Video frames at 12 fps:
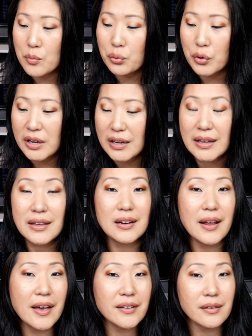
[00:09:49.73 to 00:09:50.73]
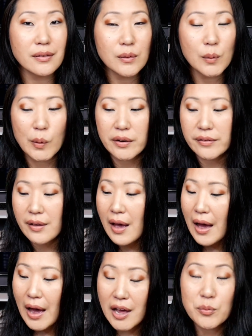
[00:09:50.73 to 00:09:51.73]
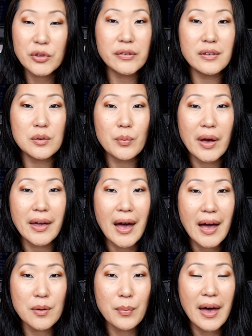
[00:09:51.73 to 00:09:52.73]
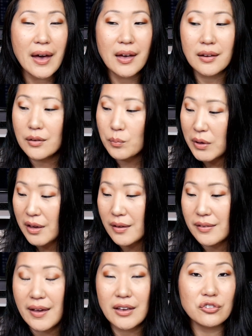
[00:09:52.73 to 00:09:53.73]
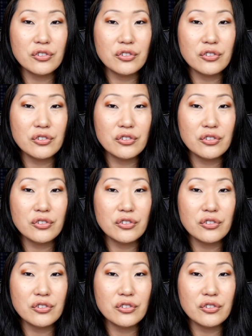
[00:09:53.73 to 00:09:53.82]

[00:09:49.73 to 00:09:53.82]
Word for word: and bring it in as a source. I'm using my iPad because I